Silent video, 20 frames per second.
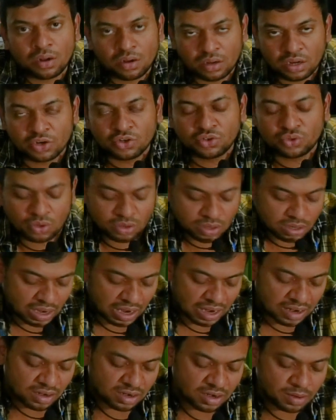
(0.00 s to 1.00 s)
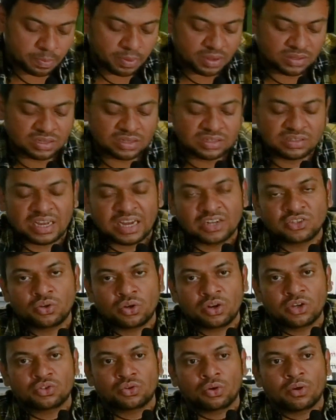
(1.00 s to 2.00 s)
ensure 100%
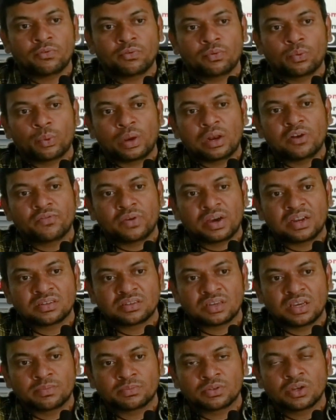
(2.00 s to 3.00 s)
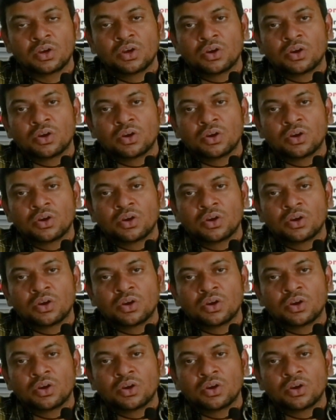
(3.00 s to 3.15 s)
saturation of welfare schemes.